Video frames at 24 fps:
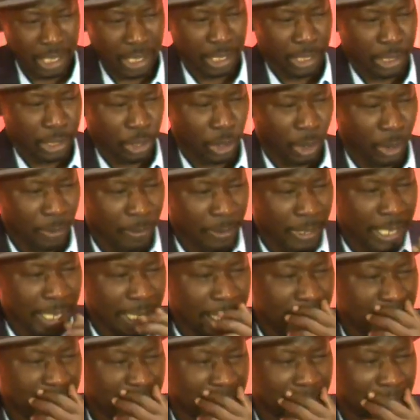So in
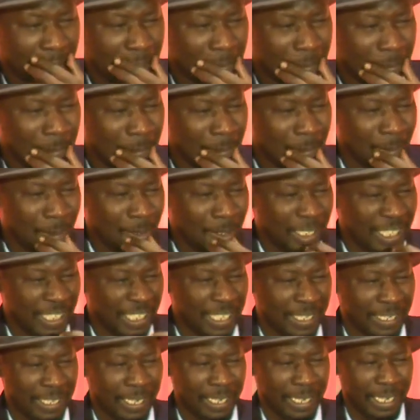this
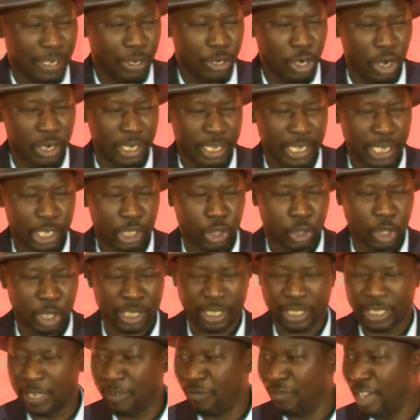is a
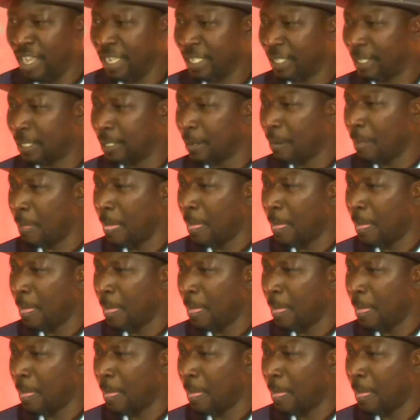non-exhaustive list,